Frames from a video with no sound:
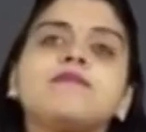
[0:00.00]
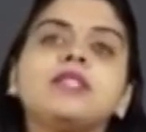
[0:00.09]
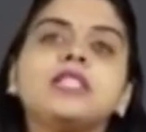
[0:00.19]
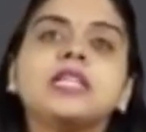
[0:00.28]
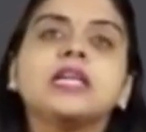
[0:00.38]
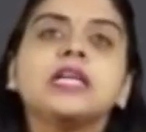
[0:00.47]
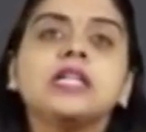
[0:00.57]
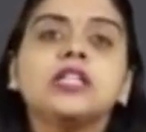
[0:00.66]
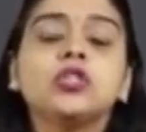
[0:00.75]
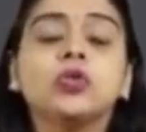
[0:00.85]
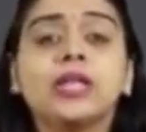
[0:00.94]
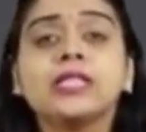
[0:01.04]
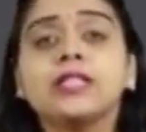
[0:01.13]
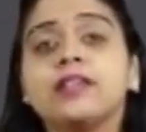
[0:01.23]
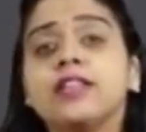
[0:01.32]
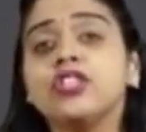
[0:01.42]
have been taken into
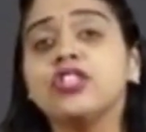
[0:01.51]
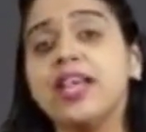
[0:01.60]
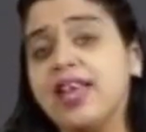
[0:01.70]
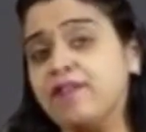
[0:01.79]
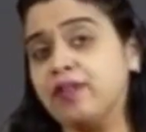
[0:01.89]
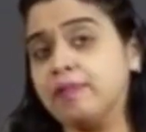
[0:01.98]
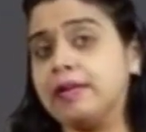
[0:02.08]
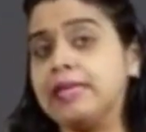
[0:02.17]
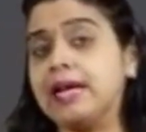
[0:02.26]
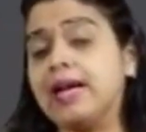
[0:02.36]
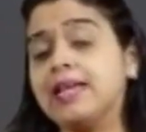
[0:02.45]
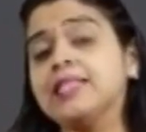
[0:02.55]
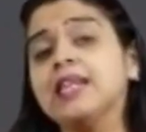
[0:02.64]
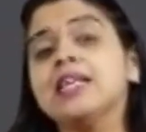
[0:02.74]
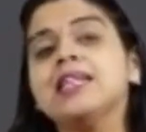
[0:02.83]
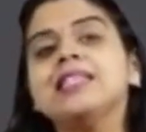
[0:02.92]
consideration. Everybody has
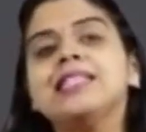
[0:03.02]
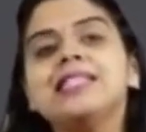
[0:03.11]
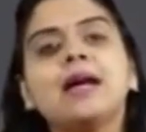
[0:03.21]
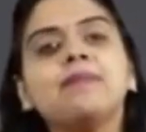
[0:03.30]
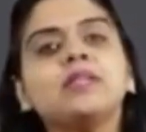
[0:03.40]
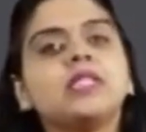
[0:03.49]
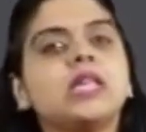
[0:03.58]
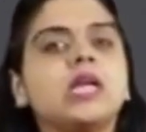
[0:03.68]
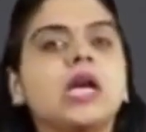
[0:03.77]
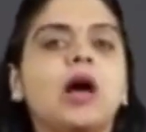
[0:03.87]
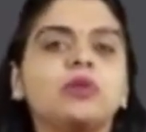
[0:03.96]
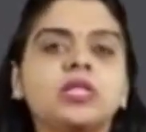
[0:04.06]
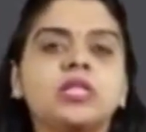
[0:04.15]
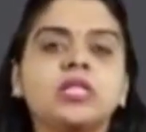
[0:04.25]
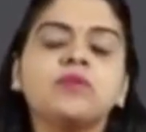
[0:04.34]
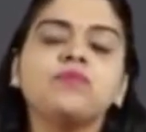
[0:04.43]
some say how
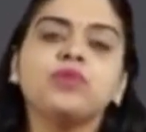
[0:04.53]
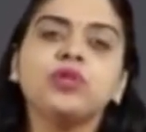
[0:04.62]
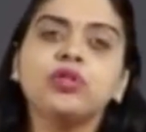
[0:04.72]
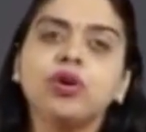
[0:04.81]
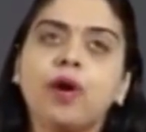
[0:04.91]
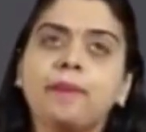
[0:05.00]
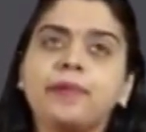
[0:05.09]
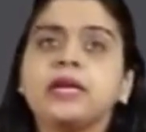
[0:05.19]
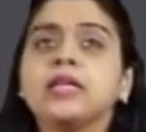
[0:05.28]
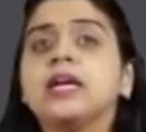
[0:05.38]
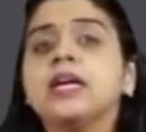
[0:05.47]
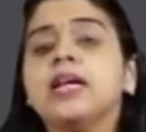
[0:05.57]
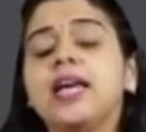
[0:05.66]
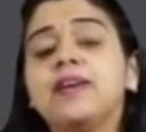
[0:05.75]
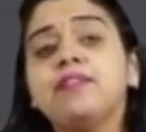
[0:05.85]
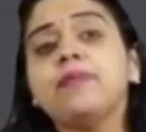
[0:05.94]
the team would operate.
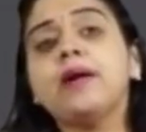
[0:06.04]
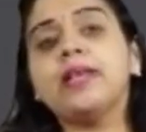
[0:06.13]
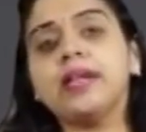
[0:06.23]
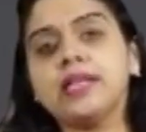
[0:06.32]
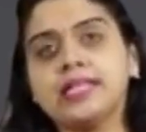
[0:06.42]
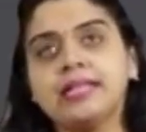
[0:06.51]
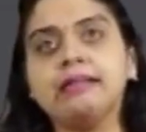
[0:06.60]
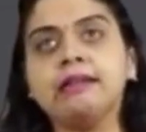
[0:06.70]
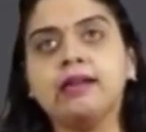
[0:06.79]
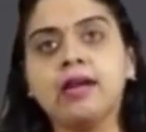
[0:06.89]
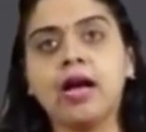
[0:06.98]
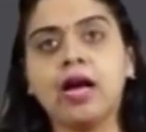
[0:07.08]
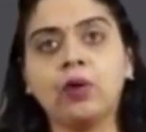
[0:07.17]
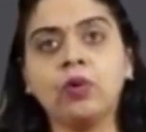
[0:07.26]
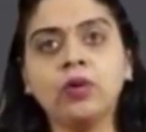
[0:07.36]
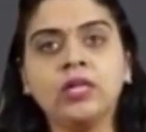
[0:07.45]
Everybody is clear
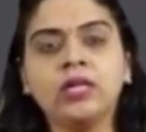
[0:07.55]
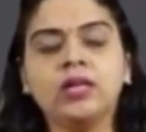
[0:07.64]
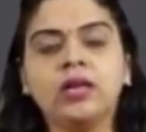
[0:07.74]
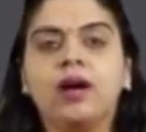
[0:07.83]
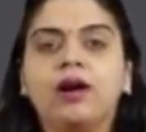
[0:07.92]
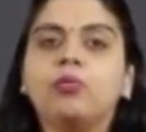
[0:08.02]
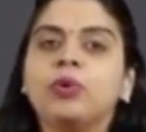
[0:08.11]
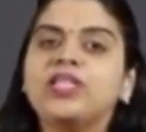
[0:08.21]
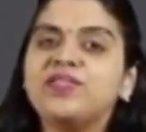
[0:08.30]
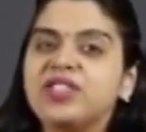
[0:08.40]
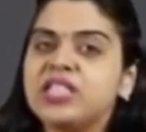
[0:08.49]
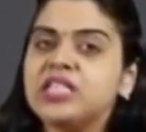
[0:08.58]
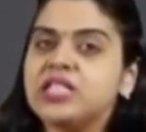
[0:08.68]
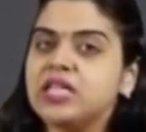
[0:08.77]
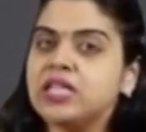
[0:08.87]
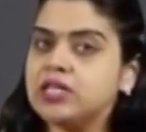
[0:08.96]
how whatever they
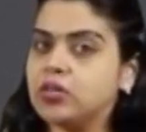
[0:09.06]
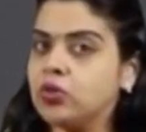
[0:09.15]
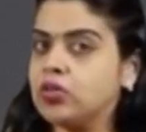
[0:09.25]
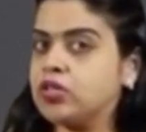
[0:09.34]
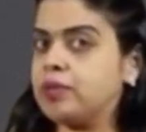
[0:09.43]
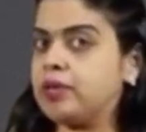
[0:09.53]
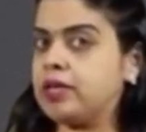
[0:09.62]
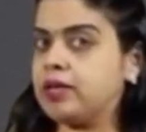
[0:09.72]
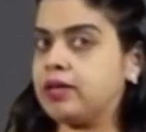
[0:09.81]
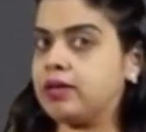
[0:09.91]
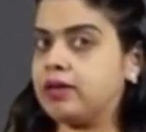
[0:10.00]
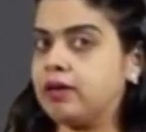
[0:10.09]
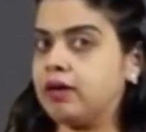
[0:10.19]
say is going to be